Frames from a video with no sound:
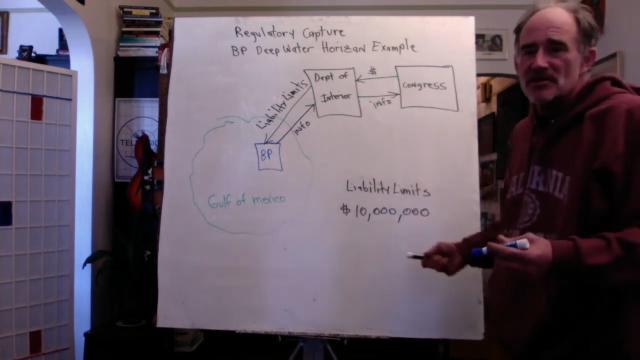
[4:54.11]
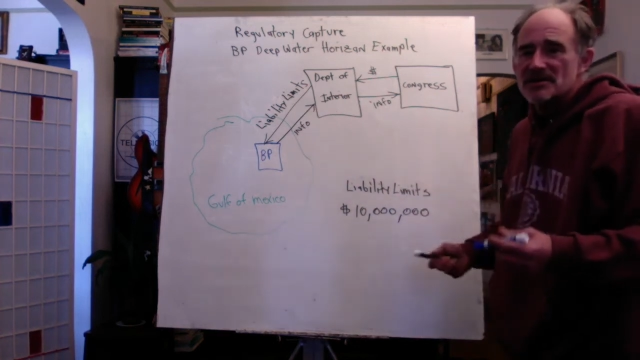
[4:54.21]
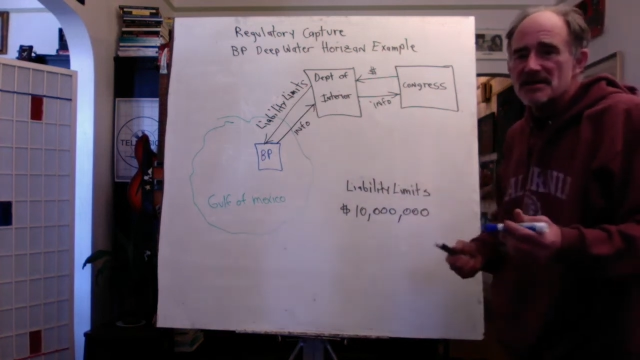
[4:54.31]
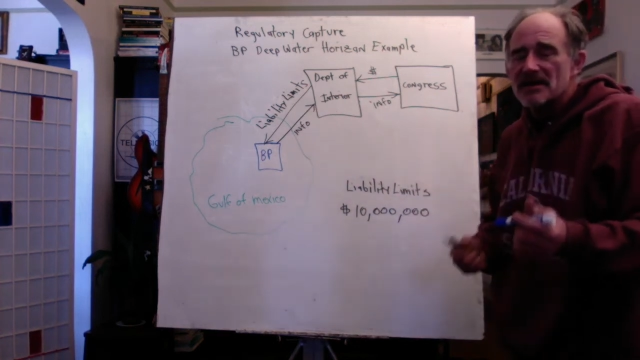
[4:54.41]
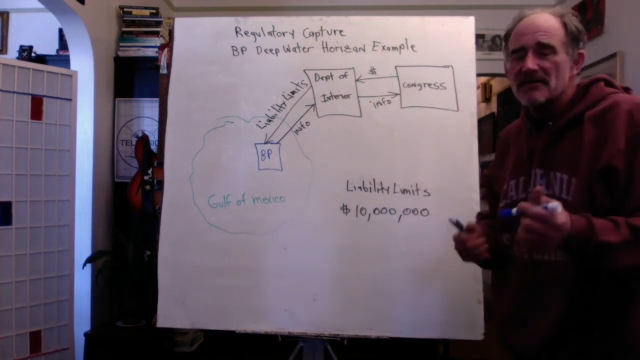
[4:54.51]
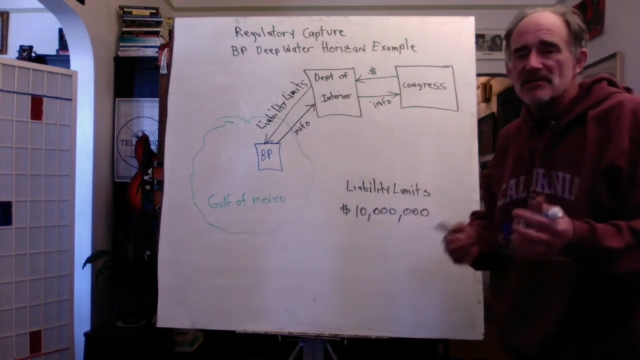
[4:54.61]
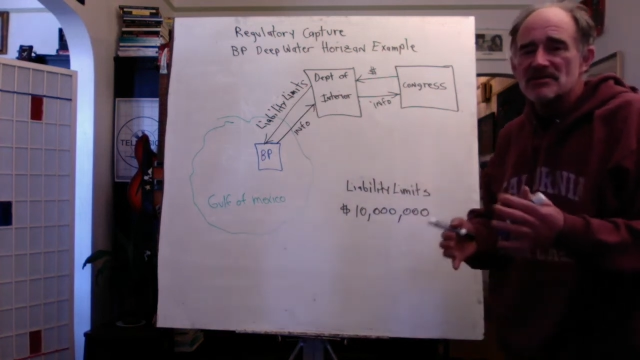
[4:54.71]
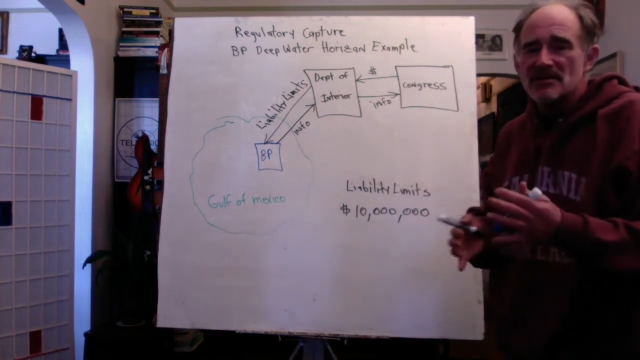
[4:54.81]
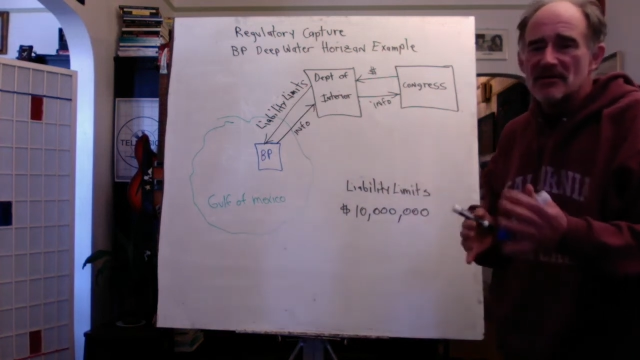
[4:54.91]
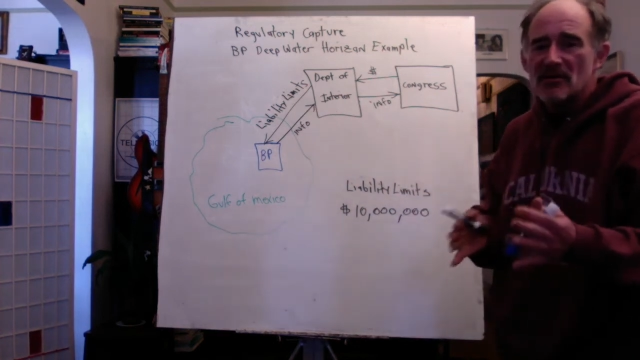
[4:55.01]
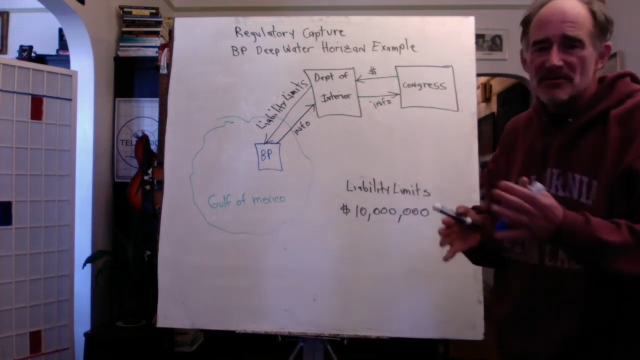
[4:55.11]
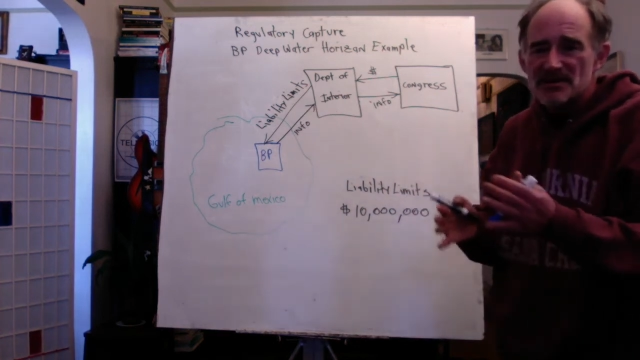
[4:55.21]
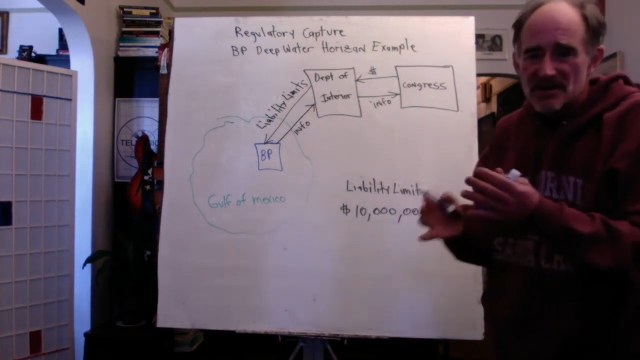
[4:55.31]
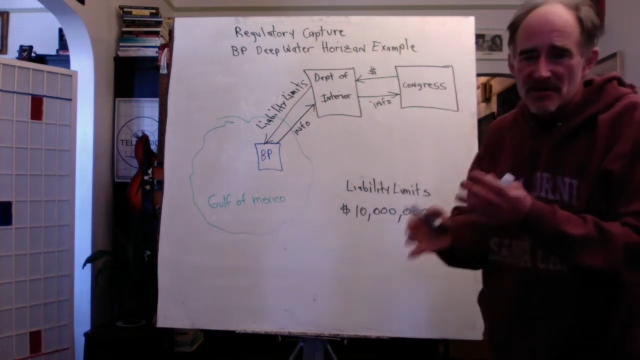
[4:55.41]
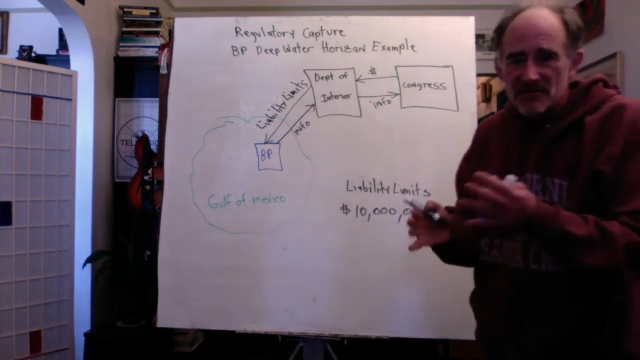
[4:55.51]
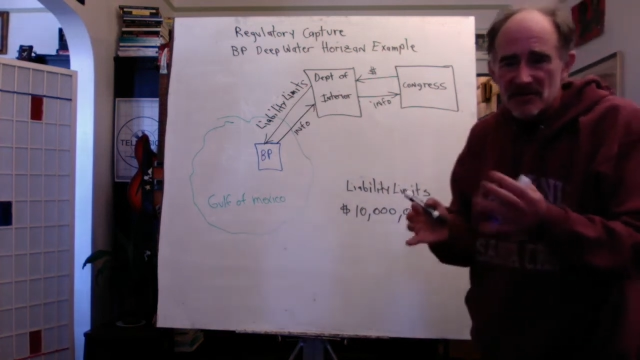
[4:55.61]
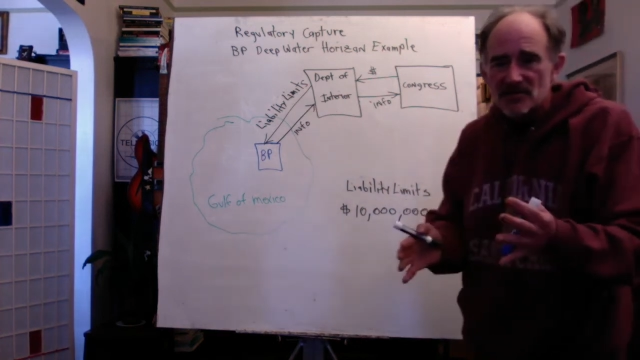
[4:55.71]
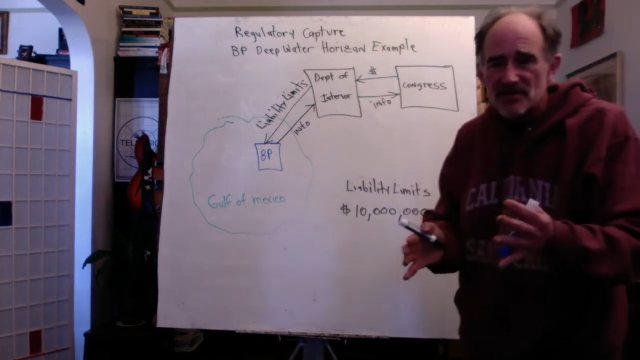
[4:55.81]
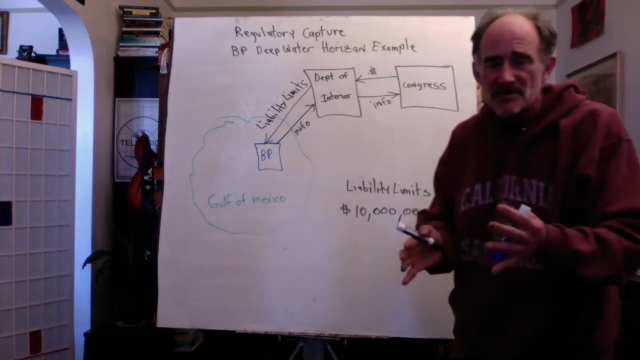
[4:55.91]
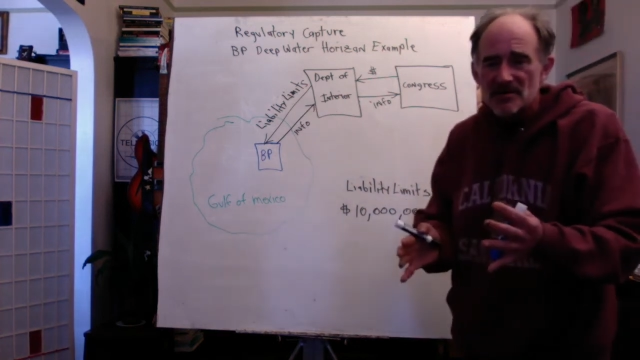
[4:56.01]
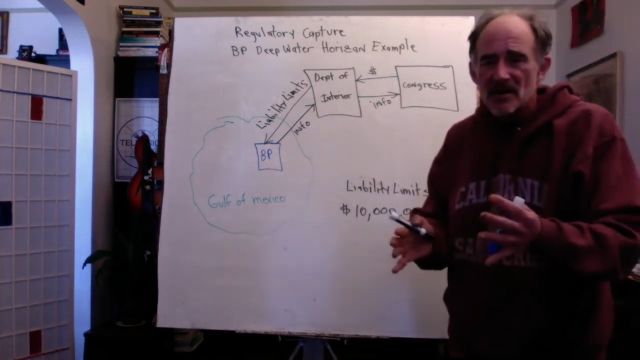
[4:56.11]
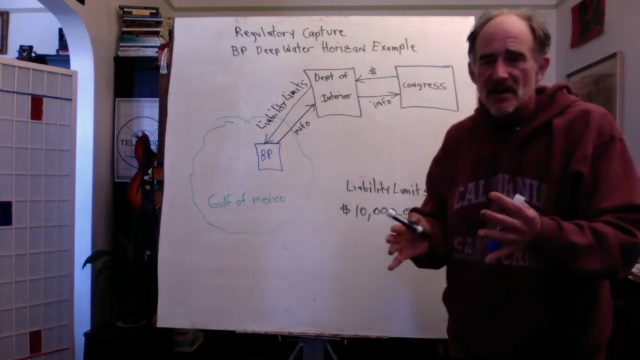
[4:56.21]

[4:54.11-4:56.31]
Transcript: instead of using their own self-interest